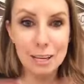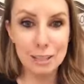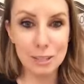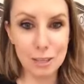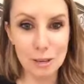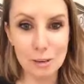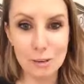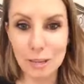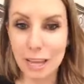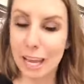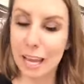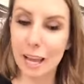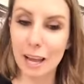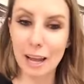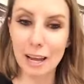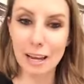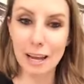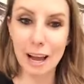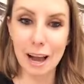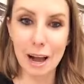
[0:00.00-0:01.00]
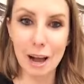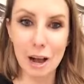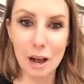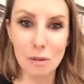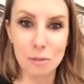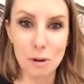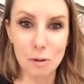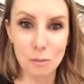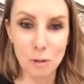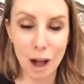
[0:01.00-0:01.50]
you can
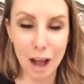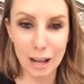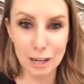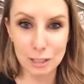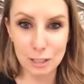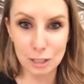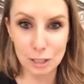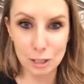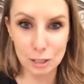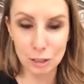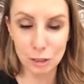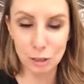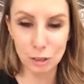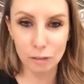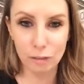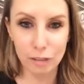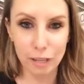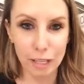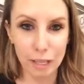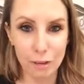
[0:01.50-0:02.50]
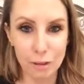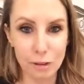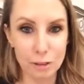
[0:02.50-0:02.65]
um, watch the journal video.